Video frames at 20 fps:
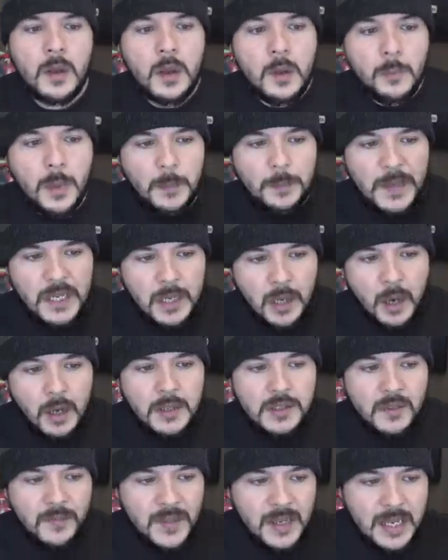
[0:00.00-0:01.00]
But
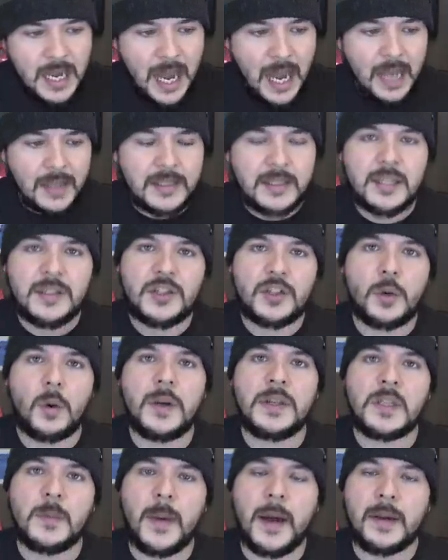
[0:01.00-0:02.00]
because of the constant
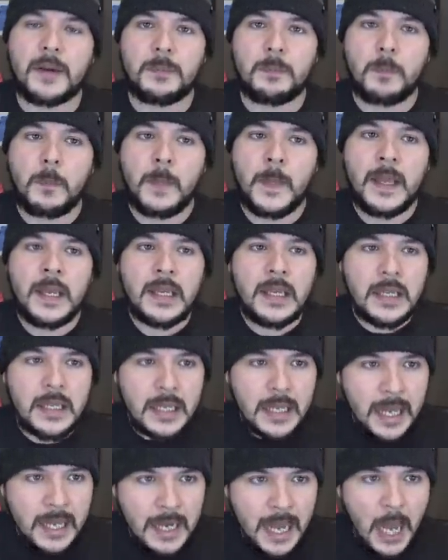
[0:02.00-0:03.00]
stories about him,
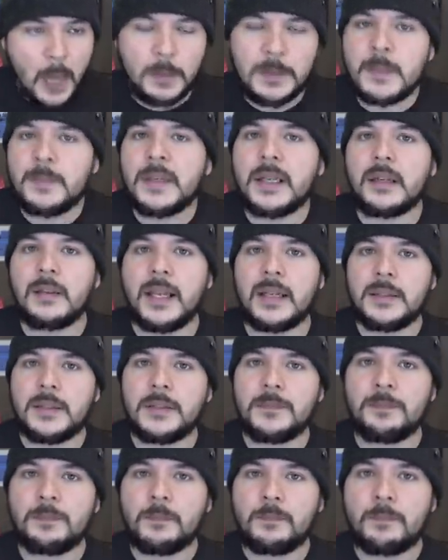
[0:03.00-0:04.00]
it helped him get
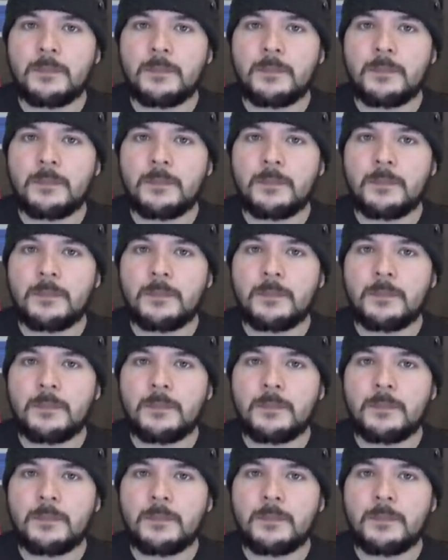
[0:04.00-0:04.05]
elected.